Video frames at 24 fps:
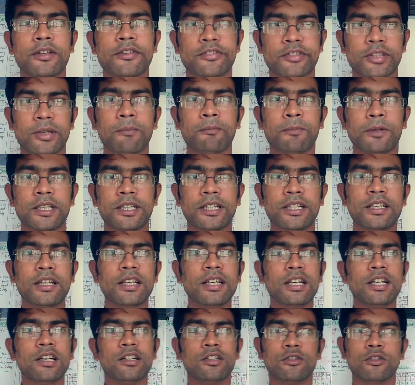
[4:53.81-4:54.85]
Simply,
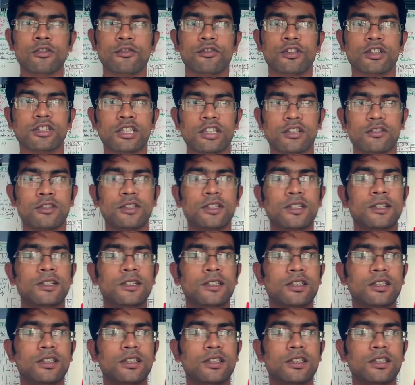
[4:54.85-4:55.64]
your father